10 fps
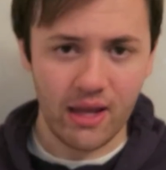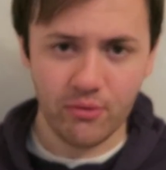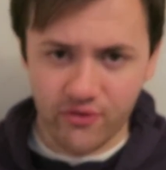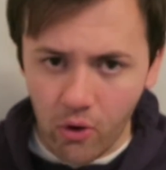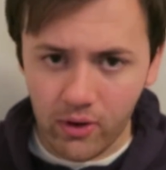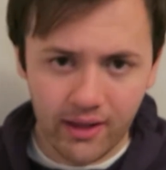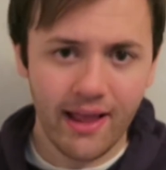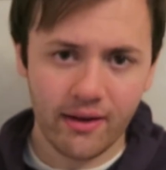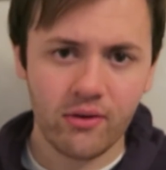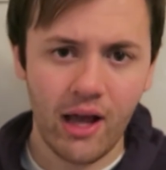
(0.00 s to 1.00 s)
He was not going to
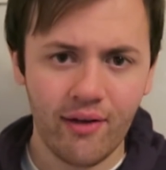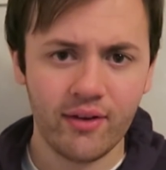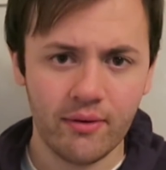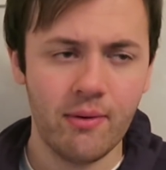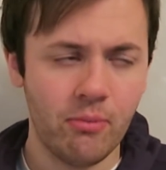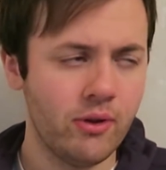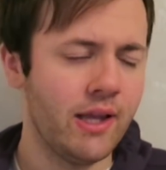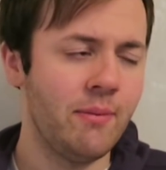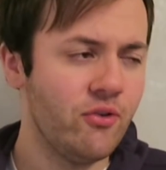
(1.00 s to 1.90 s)
let Calvert-Lewin bully him.